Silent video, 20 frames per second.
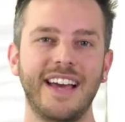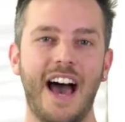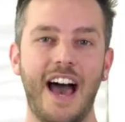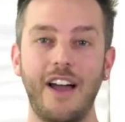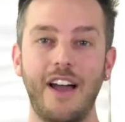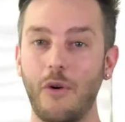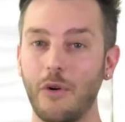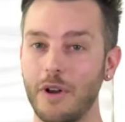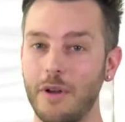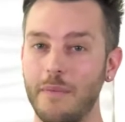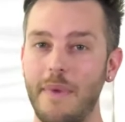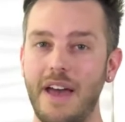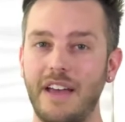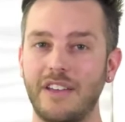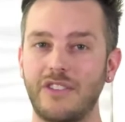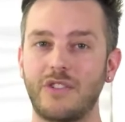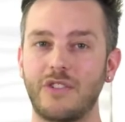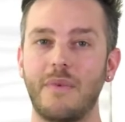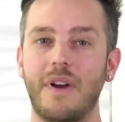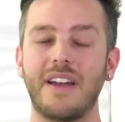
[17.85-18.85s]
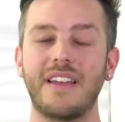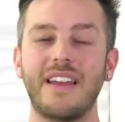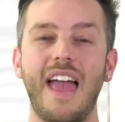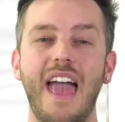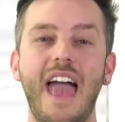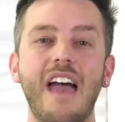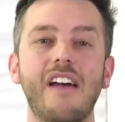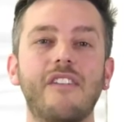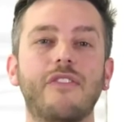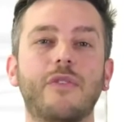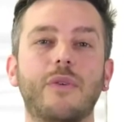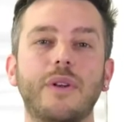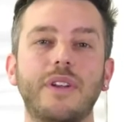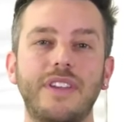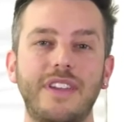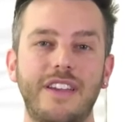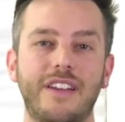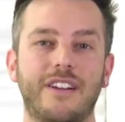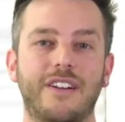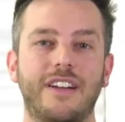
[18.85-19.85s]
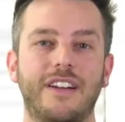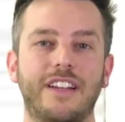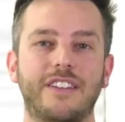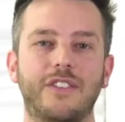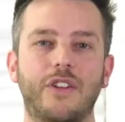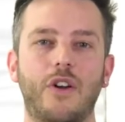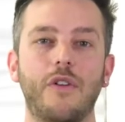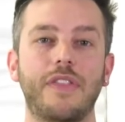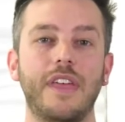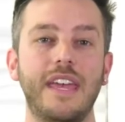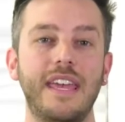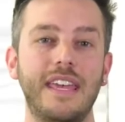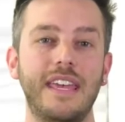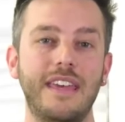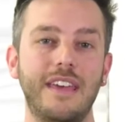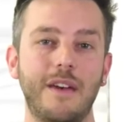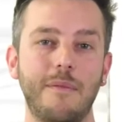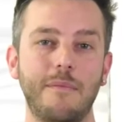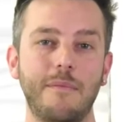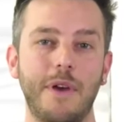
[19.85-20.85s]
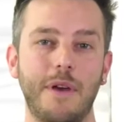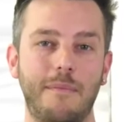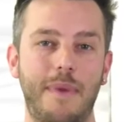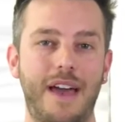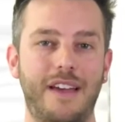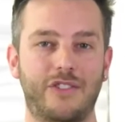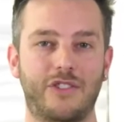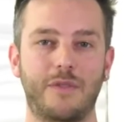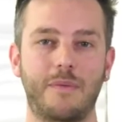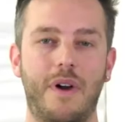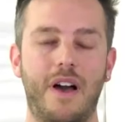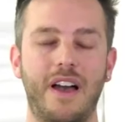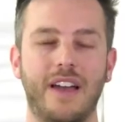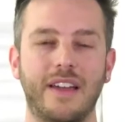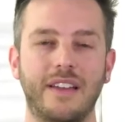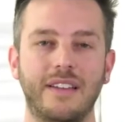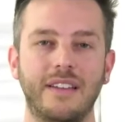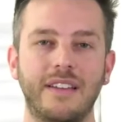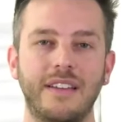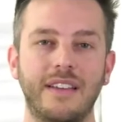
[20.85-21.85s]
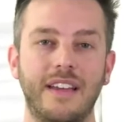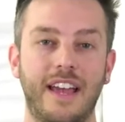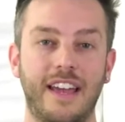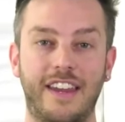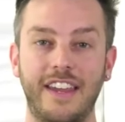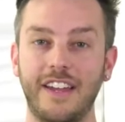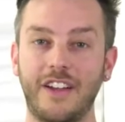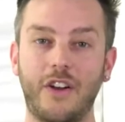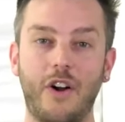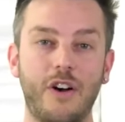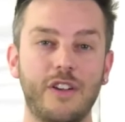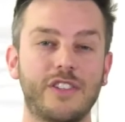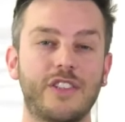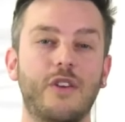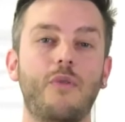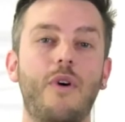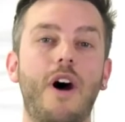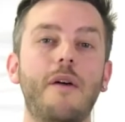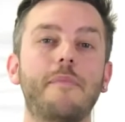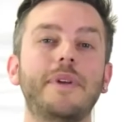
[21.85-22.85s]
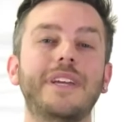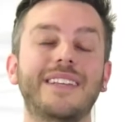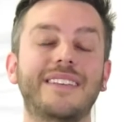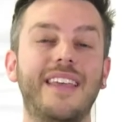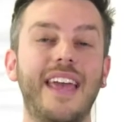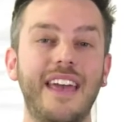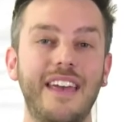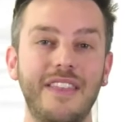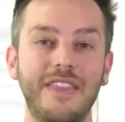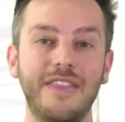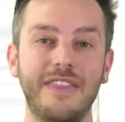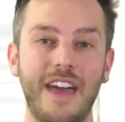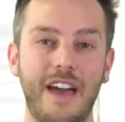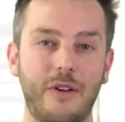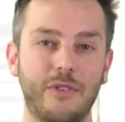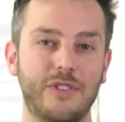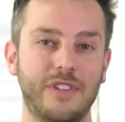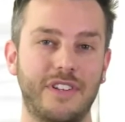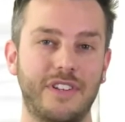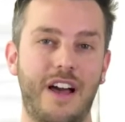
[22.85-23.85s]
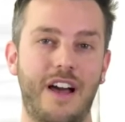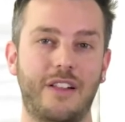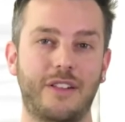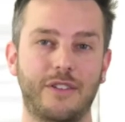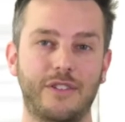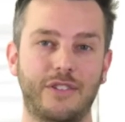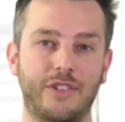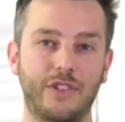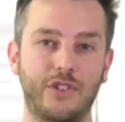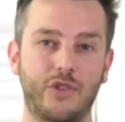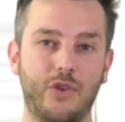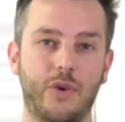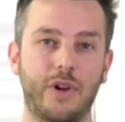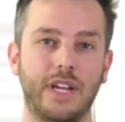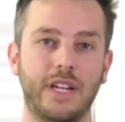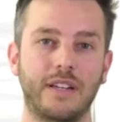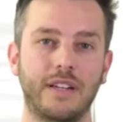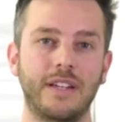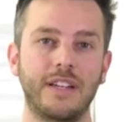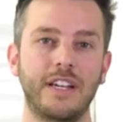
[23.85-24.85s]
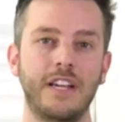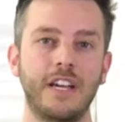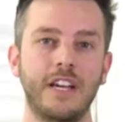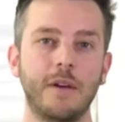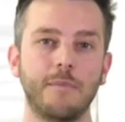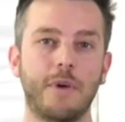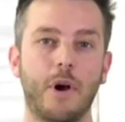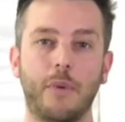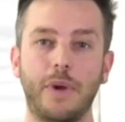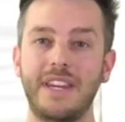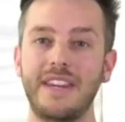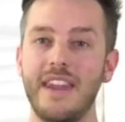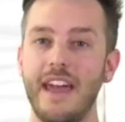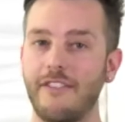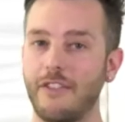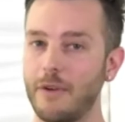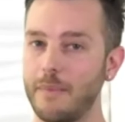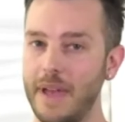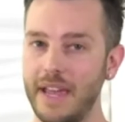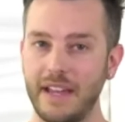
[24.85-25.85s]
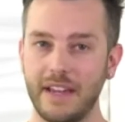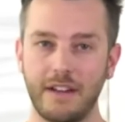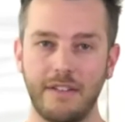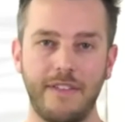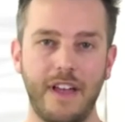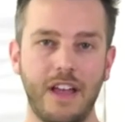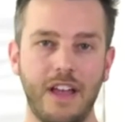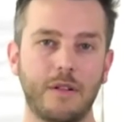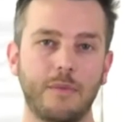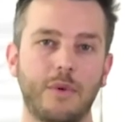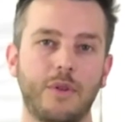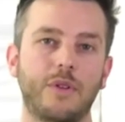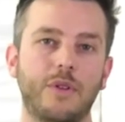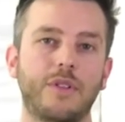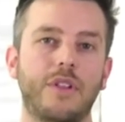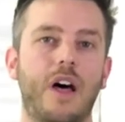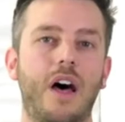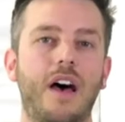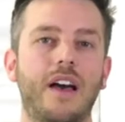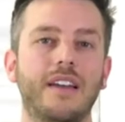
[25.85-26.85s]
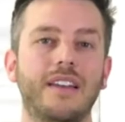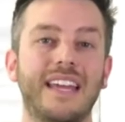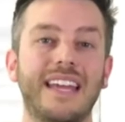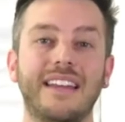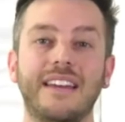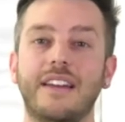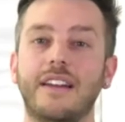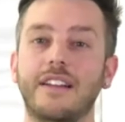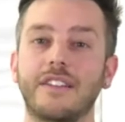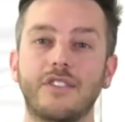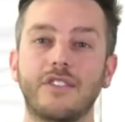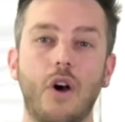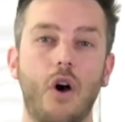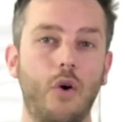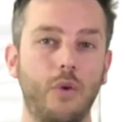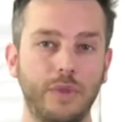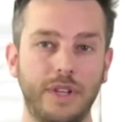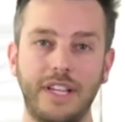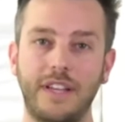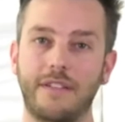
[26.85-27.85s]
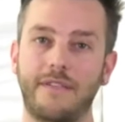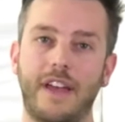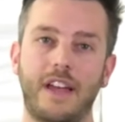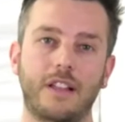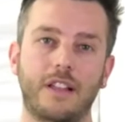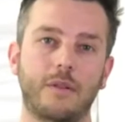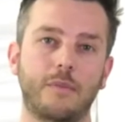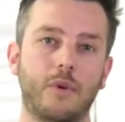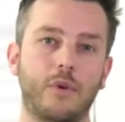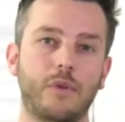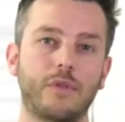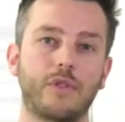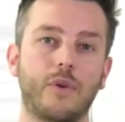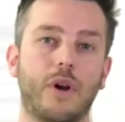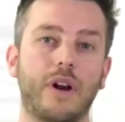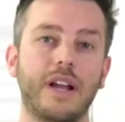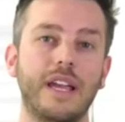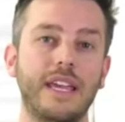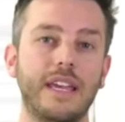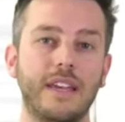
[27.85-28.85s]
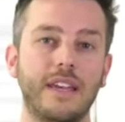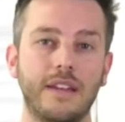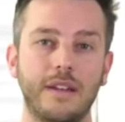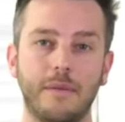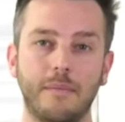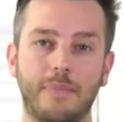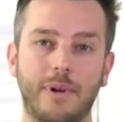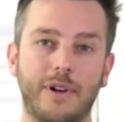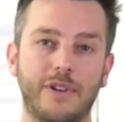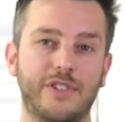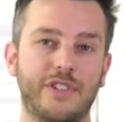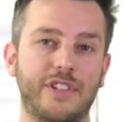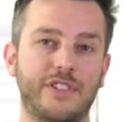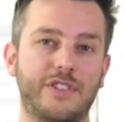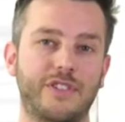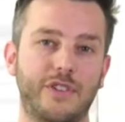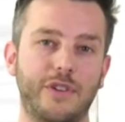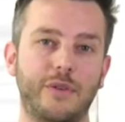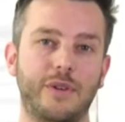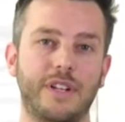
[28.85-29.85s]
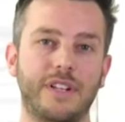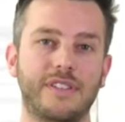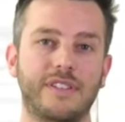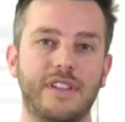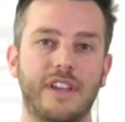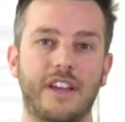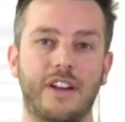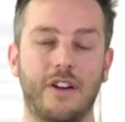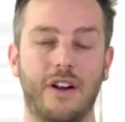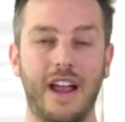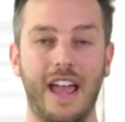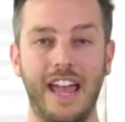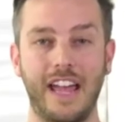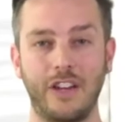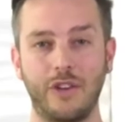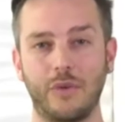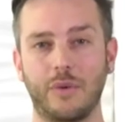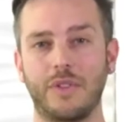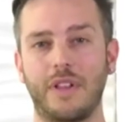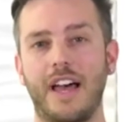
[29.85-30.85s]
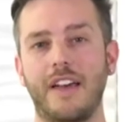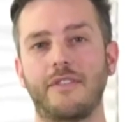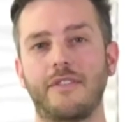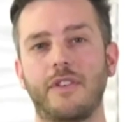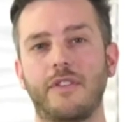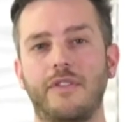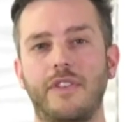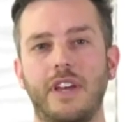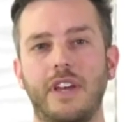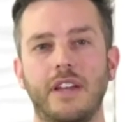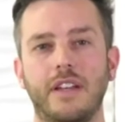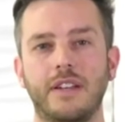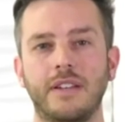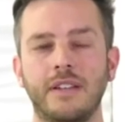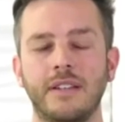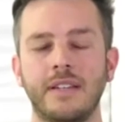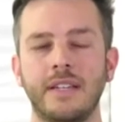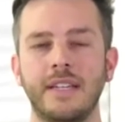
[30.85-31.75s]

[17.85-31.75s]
I hold a mastermind every year. It's called the M Mastermind, and it costs a whopping $10,000 to join. But we never make it available online, and it is only available to our in-person students at our annual live event.